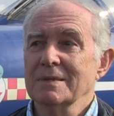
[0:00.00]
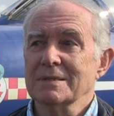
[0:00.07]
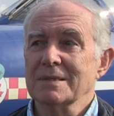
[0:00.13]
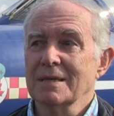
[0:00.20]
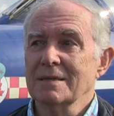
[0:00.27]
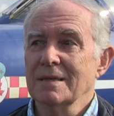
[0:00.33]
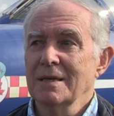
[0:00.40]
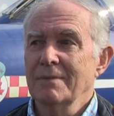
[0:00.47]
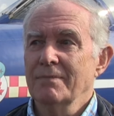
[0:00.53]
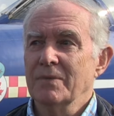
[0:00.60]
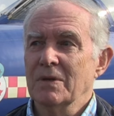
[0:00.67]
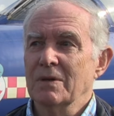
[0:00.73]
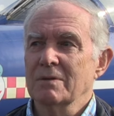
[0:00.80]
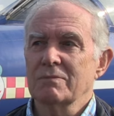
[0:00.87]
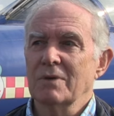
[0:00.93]
He said,
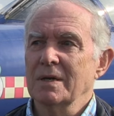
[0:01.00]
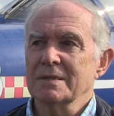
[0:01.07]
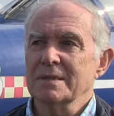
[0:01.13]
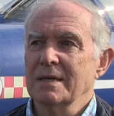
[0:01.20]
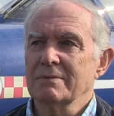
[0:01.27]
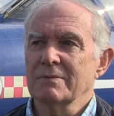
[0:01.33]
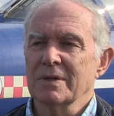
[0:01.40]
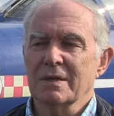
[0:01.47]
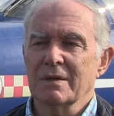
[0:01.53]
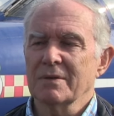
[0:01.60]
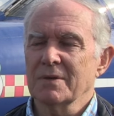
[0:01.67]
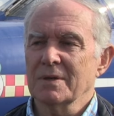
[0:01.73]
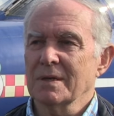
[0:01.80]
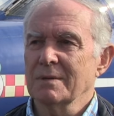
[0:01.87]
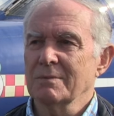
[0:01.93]
your right outrigger, I
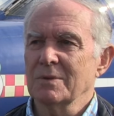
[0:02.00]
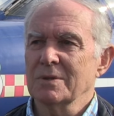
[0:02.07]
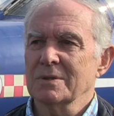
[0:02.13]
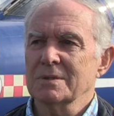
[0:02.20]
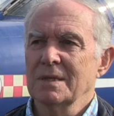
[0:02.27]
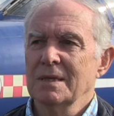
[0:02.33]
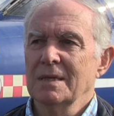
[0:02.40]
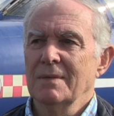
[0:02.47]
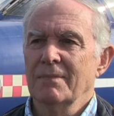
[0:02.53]
think it was.